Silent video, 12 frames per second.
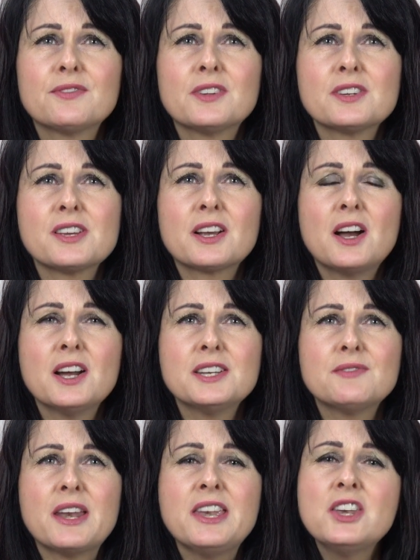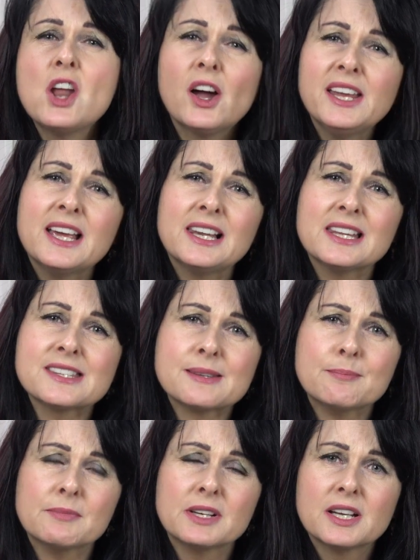there's a kind of a
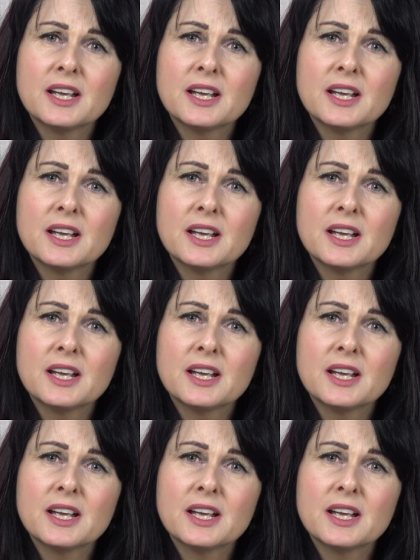nihilism